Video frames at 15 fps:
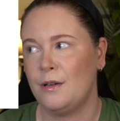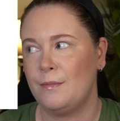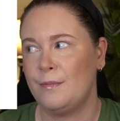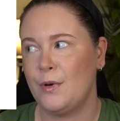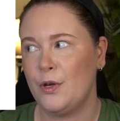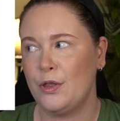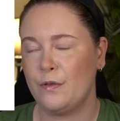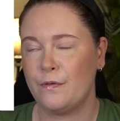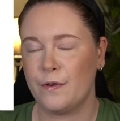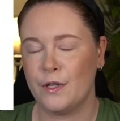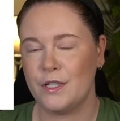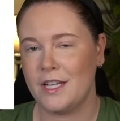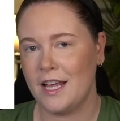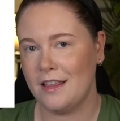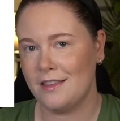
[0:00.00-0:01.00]
both the
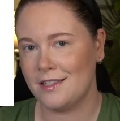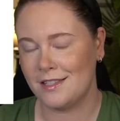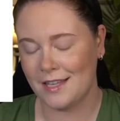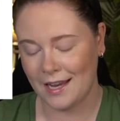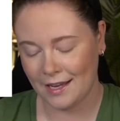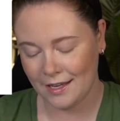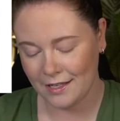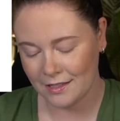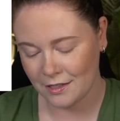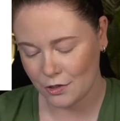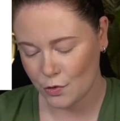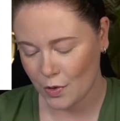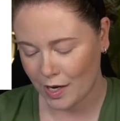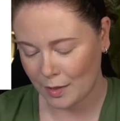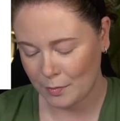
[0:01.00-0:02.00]
first and the second
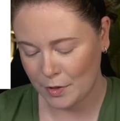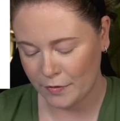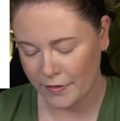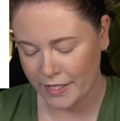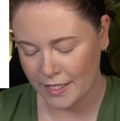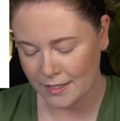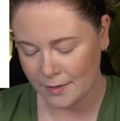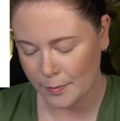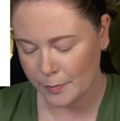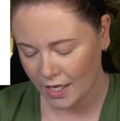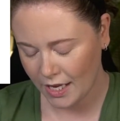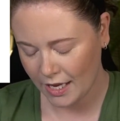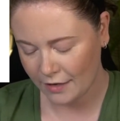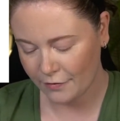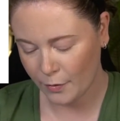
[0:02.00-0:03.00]
Shrek movies.
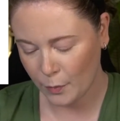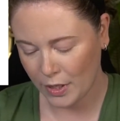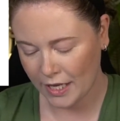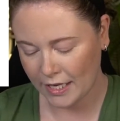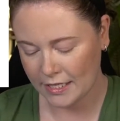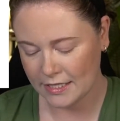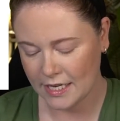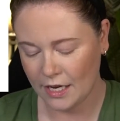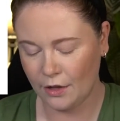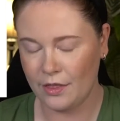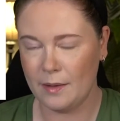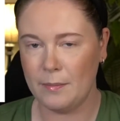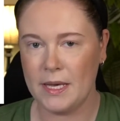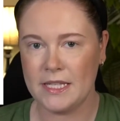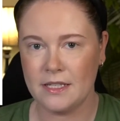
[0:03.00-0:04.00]
And from what I can tell,
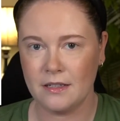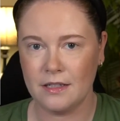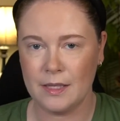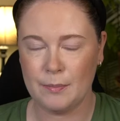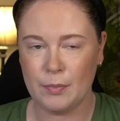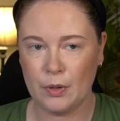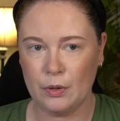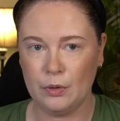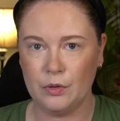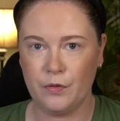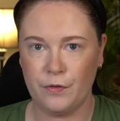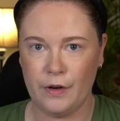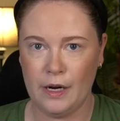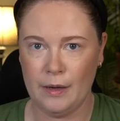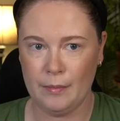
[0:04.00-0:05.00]
they basically pulled
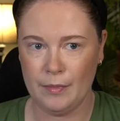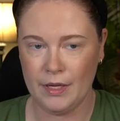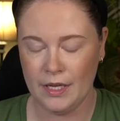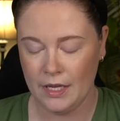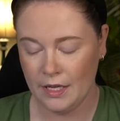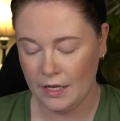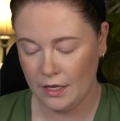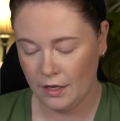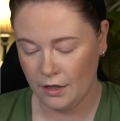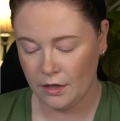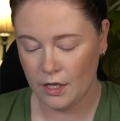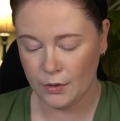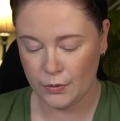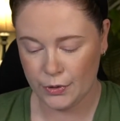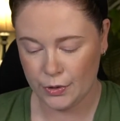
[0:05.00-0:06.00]
from
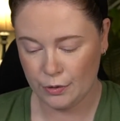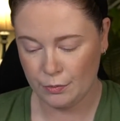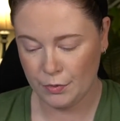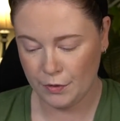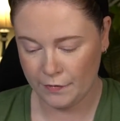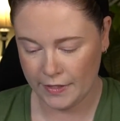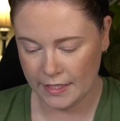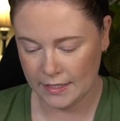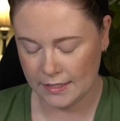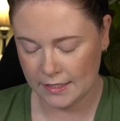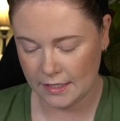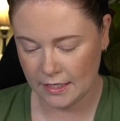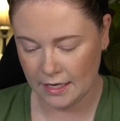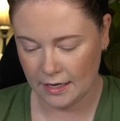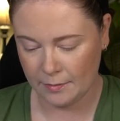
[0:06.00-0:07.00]
those two
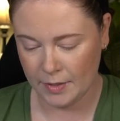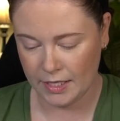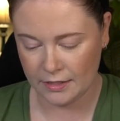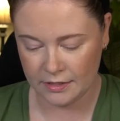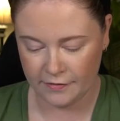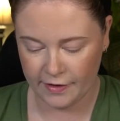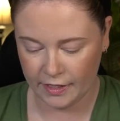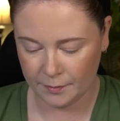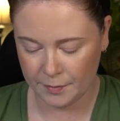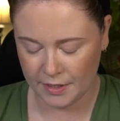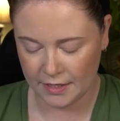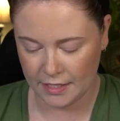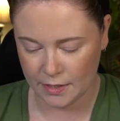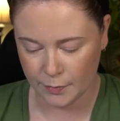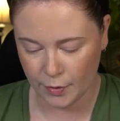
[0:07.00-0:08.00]
movies um, in
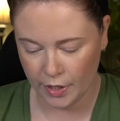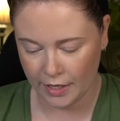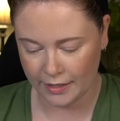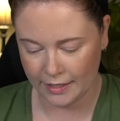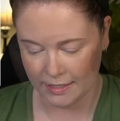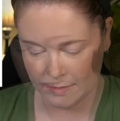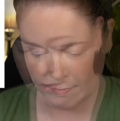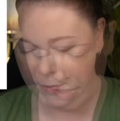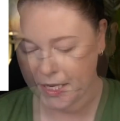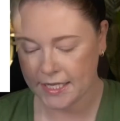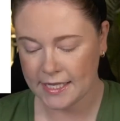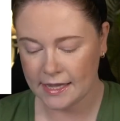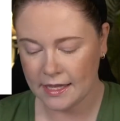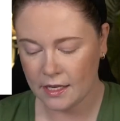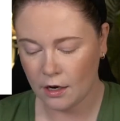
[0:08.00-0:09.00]
developing these products because
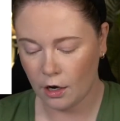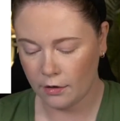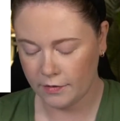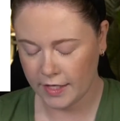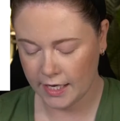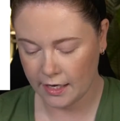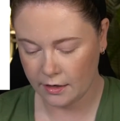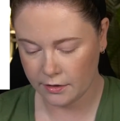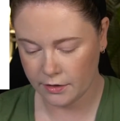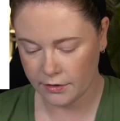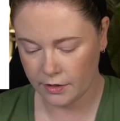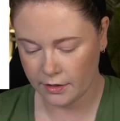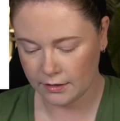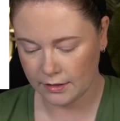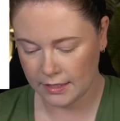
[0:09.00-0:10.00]
I think all of the characters
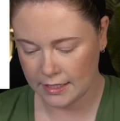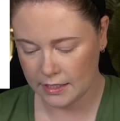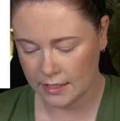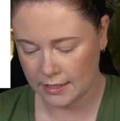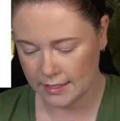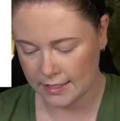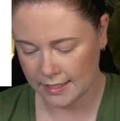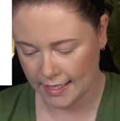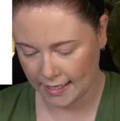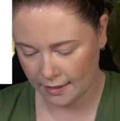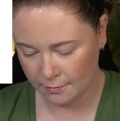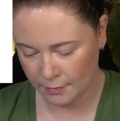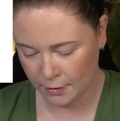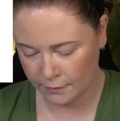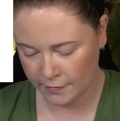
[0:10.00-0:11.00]
are at least in the
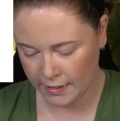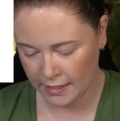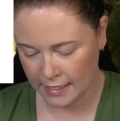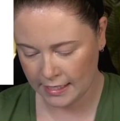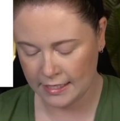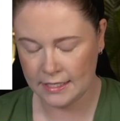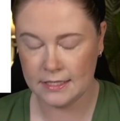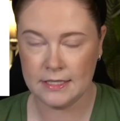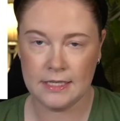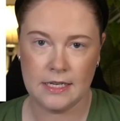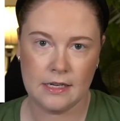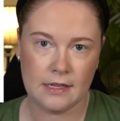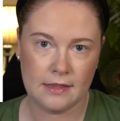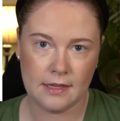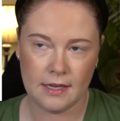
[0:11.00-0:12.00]
second movie. I didn't see
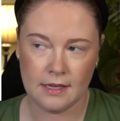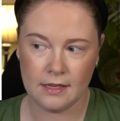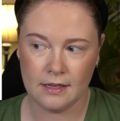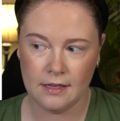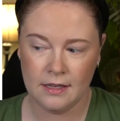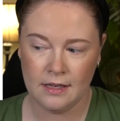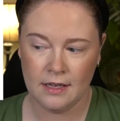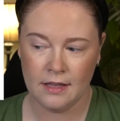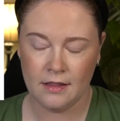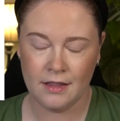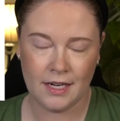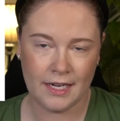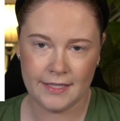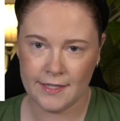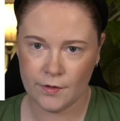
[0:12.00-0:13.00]
anything
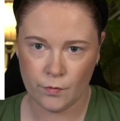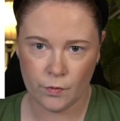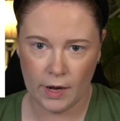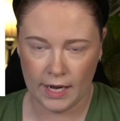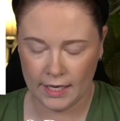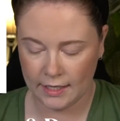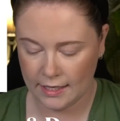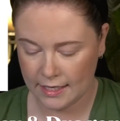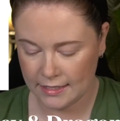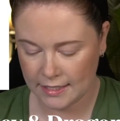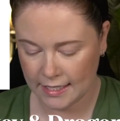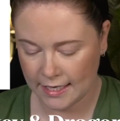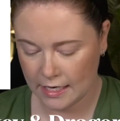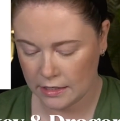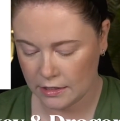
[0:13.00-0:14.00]
that I didn't recognize,
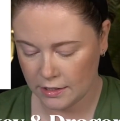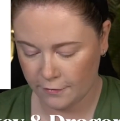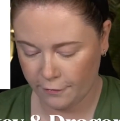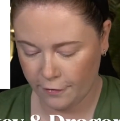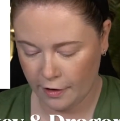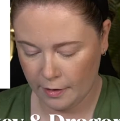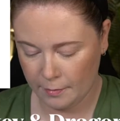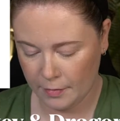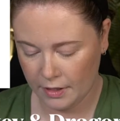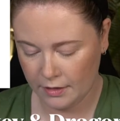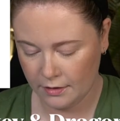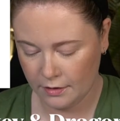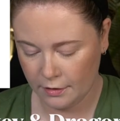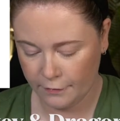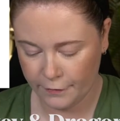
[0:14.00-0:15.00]
I guess, from
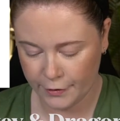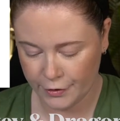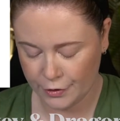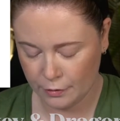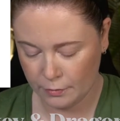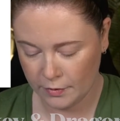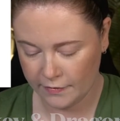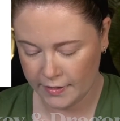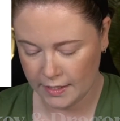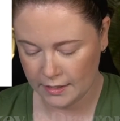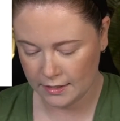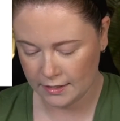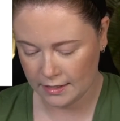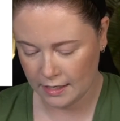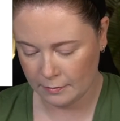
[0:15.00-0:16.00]
the first two
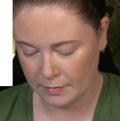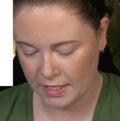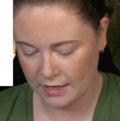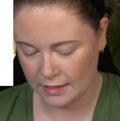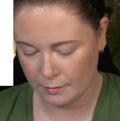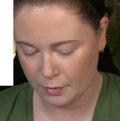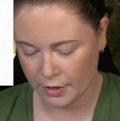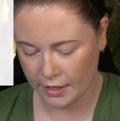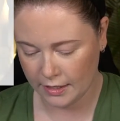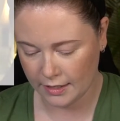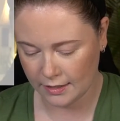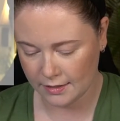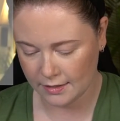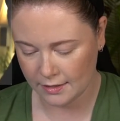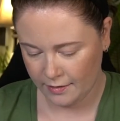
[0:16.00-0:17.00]
movies um, in the
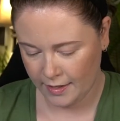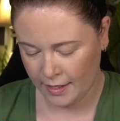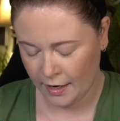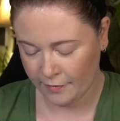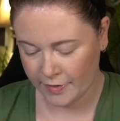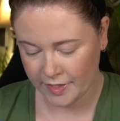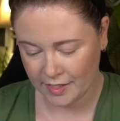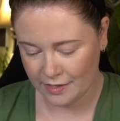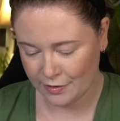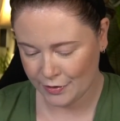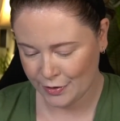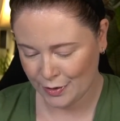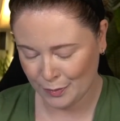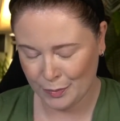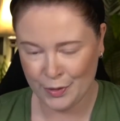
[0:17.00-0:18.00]
products. And obviously, they're
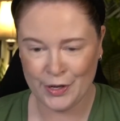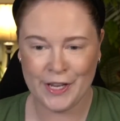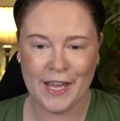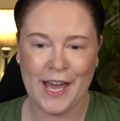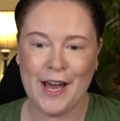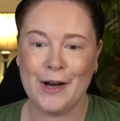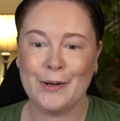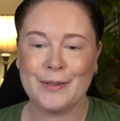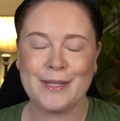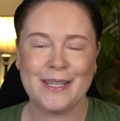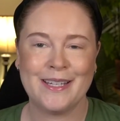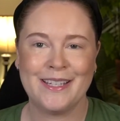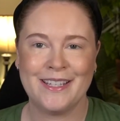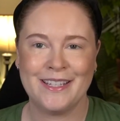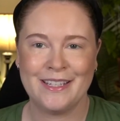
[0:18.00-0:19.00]
still putting out
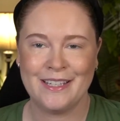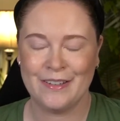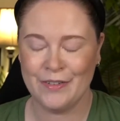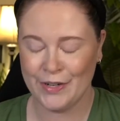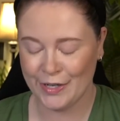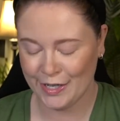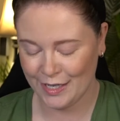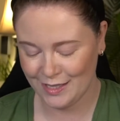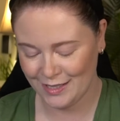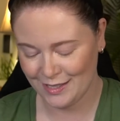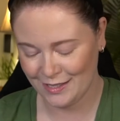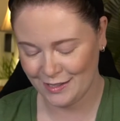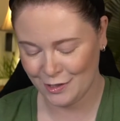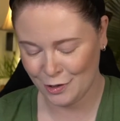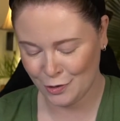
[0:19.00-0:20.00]

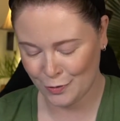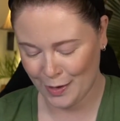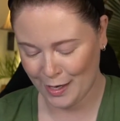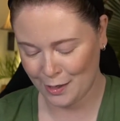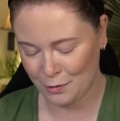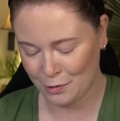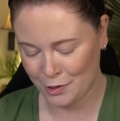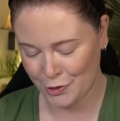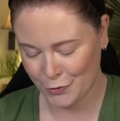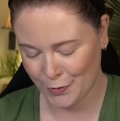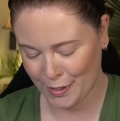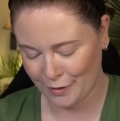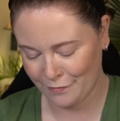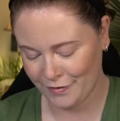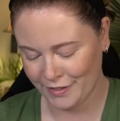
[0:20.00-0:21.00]
various Shrek or
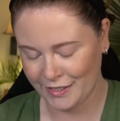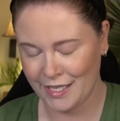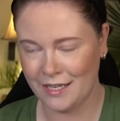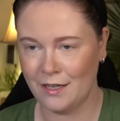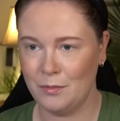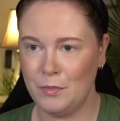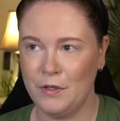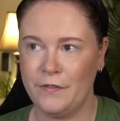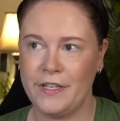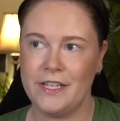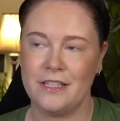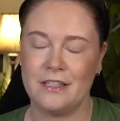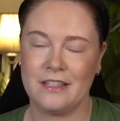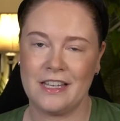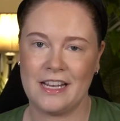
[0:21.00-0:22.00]
Shrek affiliated
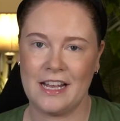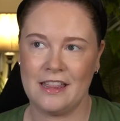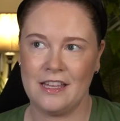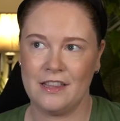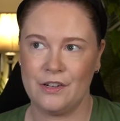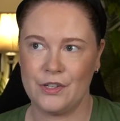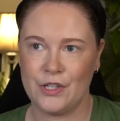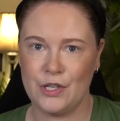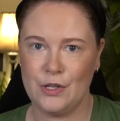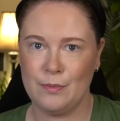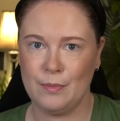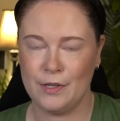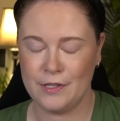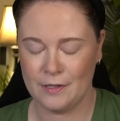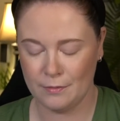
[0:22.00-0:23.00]
movies. Like, I think there's a new
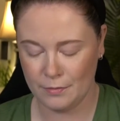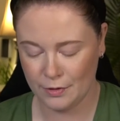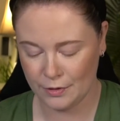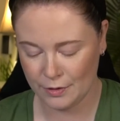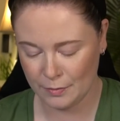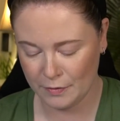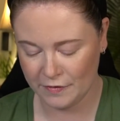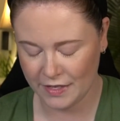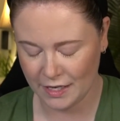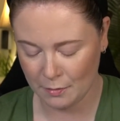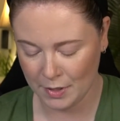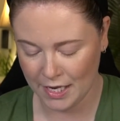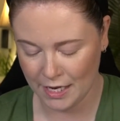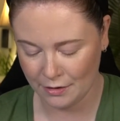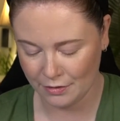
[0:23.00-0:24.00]
Puss in Boots movie
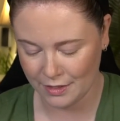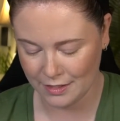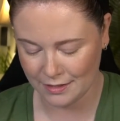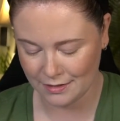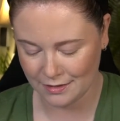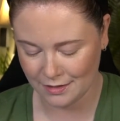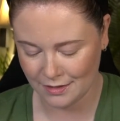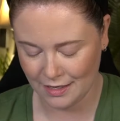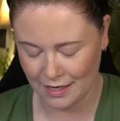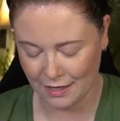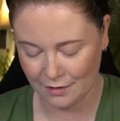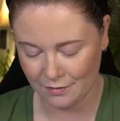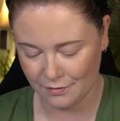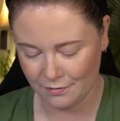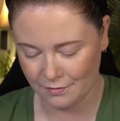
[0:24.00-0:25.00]
coming out this
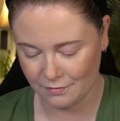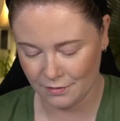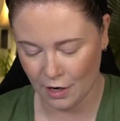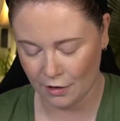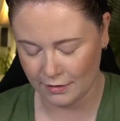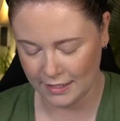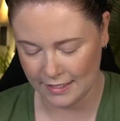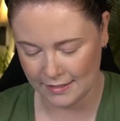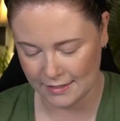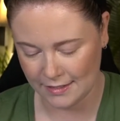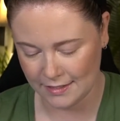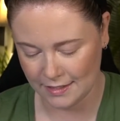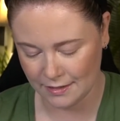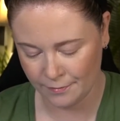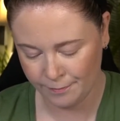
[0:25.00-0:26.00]
uh, holiday
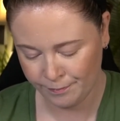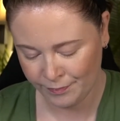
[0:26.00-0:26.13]
season.